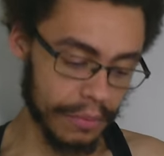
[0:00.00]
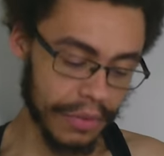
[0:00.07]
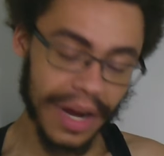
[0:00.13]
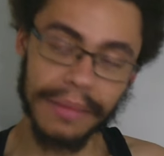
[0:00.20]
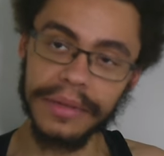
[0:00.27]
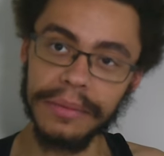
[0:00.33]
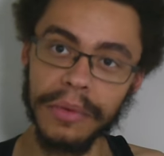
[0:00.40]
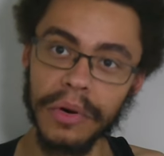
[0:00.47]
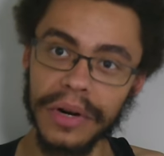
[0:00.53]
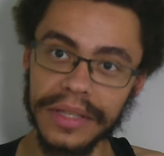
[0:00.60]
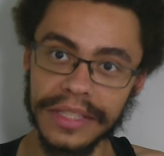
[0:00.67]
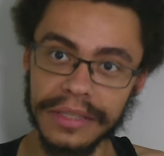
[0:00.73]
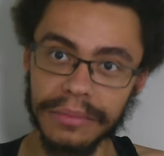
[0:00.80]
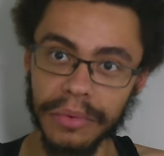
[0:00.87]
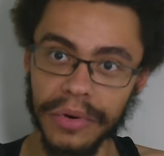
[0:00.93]
probably more
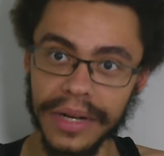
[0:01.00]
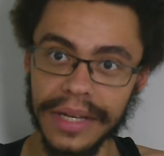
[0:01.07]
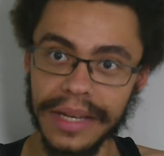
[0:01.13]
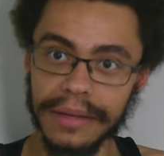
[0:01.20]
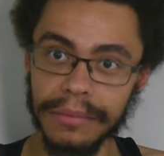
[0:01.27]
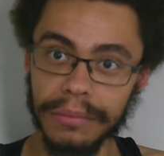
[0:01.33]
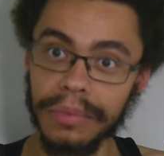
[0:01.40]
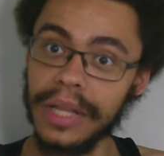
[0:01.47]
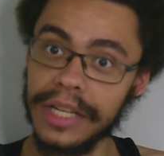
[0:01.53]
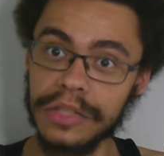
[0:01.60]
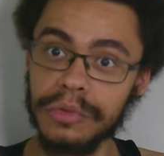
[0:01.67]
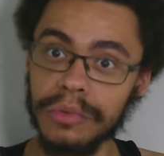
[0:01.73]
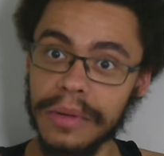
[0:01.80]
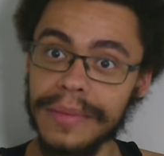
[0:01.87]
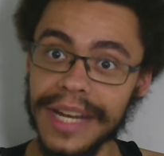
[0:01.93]
at this point,
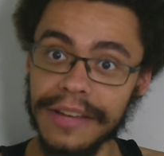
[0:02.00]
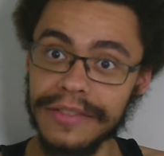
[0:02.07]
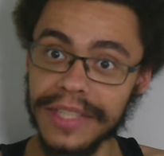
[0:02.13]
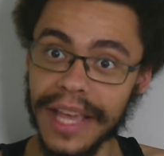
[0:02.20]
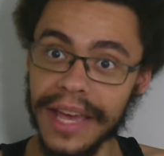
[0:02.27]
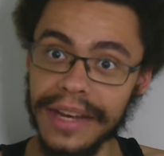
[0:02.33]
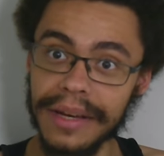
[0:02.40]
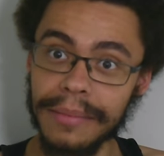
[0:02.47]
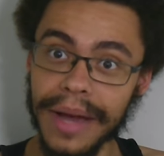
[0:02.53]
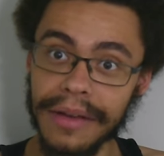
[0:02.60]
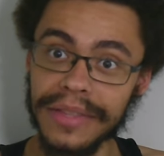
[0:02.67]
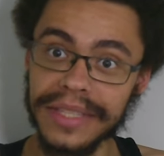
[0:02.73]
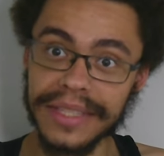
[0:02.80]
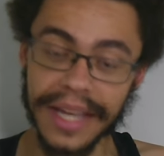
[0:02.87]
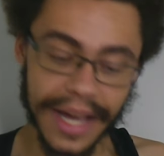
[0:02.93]
plus women have said
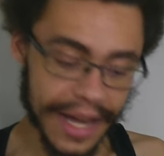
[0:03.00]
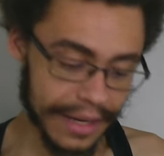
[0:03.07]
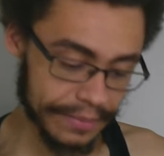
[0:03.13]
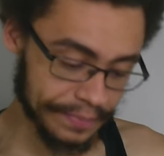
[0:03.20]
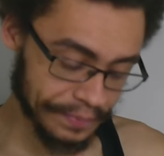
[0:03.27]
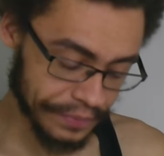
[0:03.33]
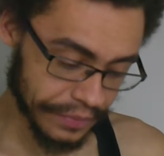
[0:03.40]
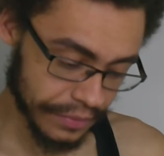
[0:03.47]
about this guy.